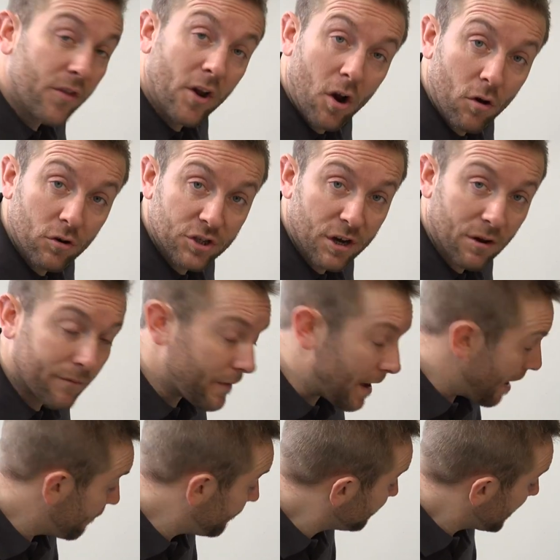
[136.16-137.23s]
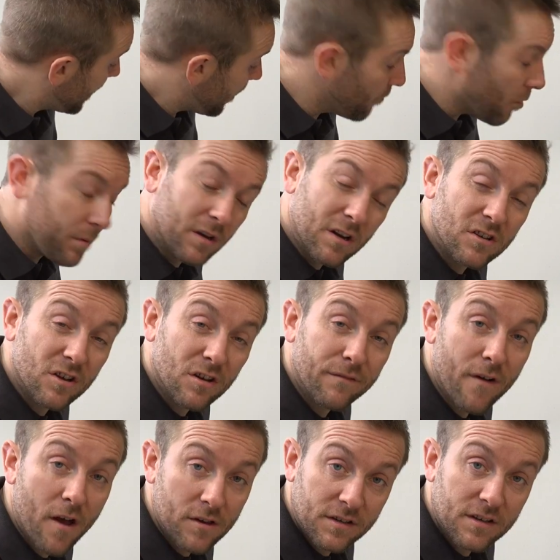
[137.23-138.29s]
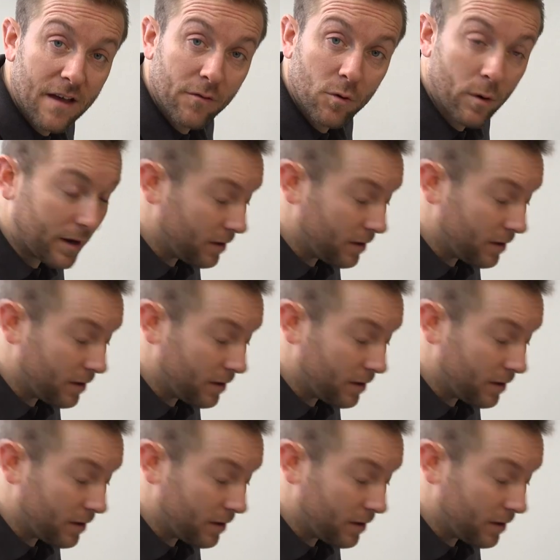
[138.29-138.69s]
the lock shield valve. And what we're going to do first is have a quick